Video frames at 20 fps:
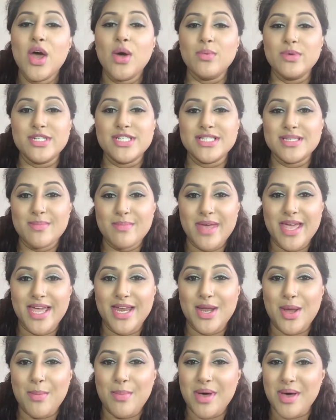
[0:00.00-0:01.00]
which is the
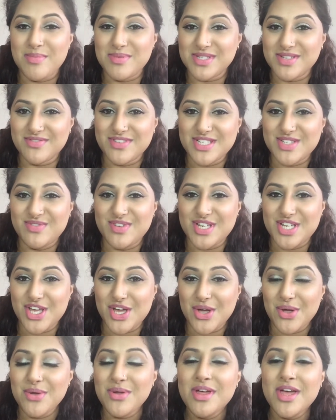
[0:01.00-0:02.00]
main purpose of this
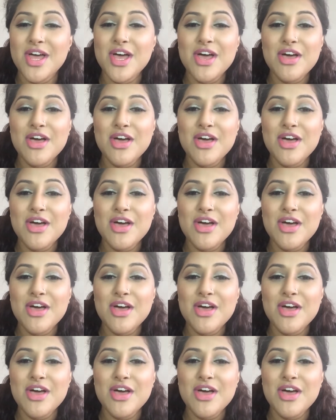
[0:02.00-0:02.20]
video.